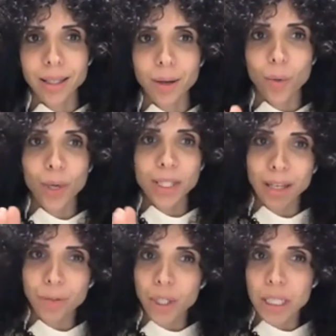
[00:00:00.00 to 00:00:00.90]

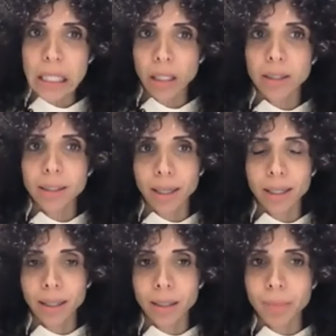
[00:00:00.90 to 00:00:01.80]
whatever is not
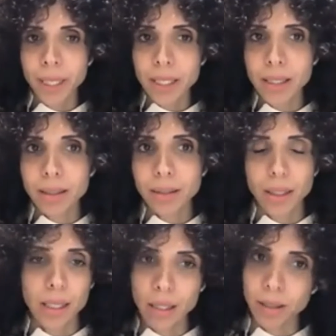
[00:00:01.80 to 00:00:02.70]
guideline based
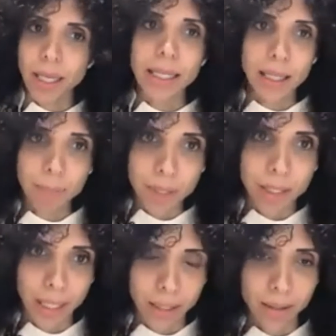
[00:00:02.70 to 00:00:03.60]
is not
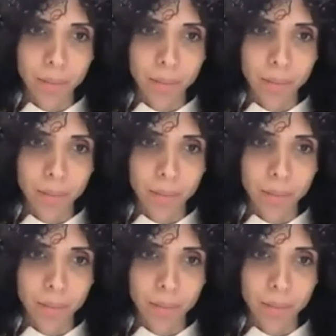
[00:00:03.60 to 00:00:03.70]
accepted yet,